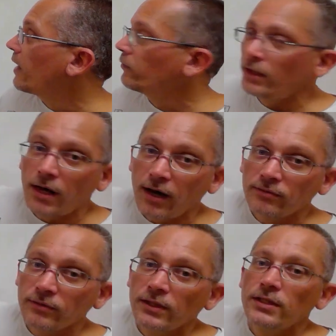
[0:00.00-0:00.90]
round it
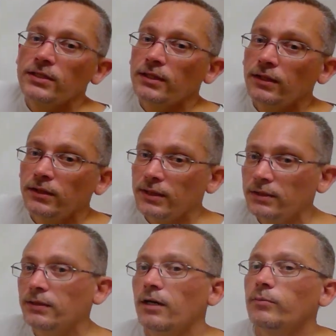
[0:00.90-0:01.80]
off to the
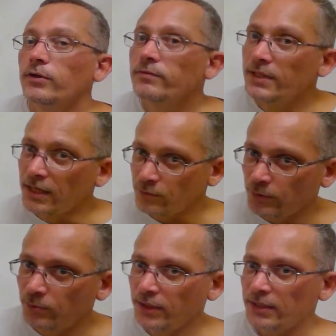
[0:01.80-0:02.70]
least number of
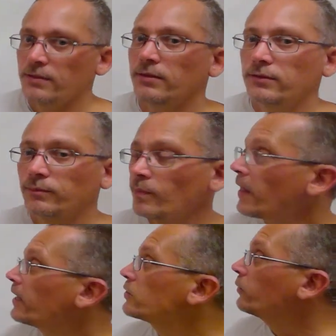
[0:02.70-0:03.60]
decimal places.
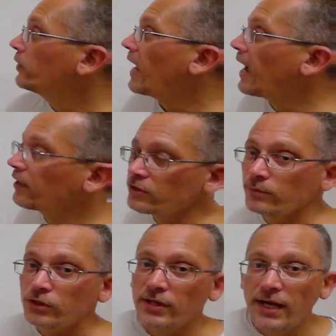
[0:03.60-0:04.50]
So when you add or
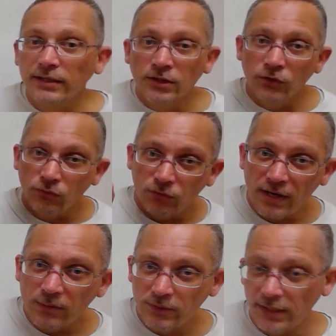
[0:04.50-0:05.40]
subtract,
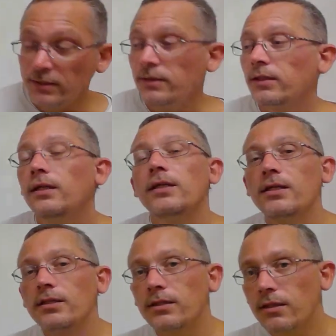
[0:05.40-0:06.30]
round it
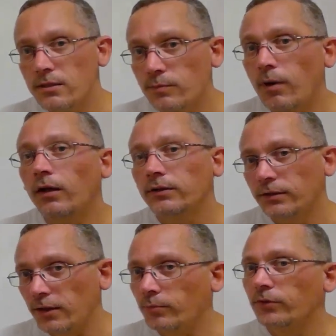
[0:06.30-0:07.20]
to the
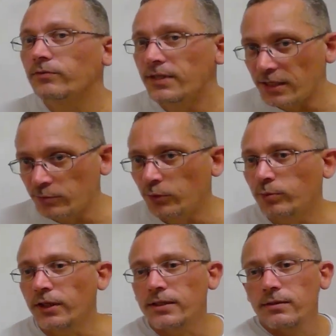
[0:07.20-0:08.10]
smallest number of
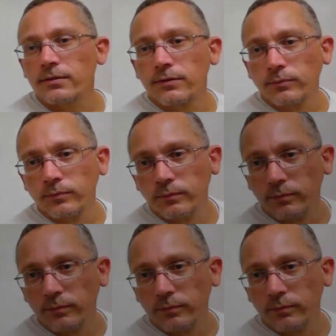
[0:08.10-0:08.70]
decimal places.